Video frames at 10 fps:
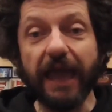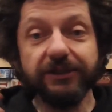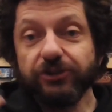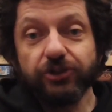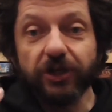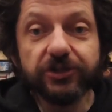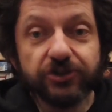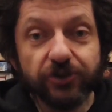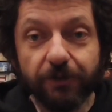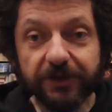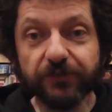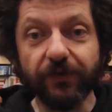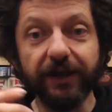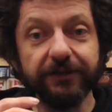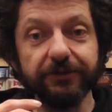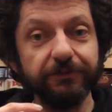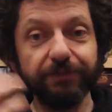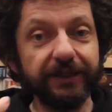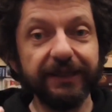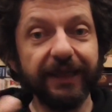And it's just so much fun to
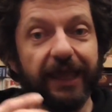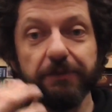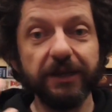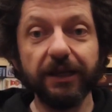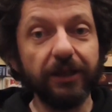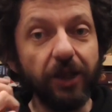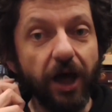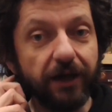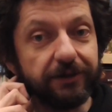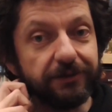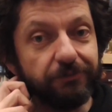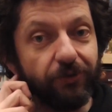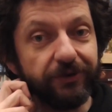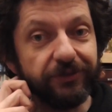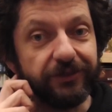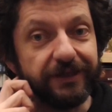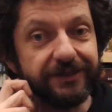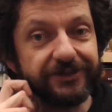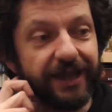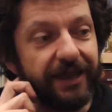play the game and unlock more
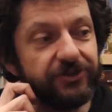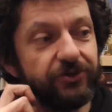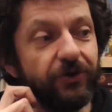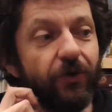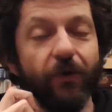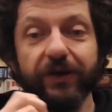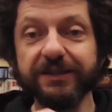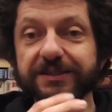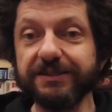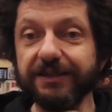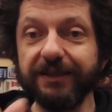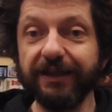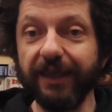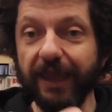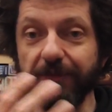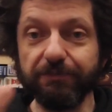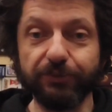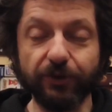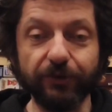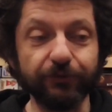things as you go and see the game
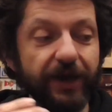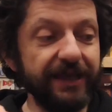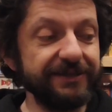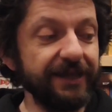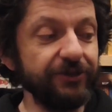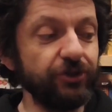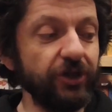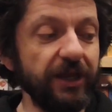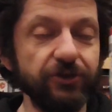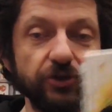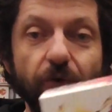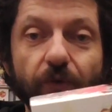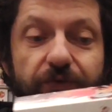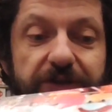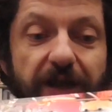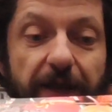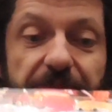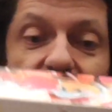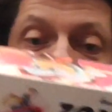progress and change over time.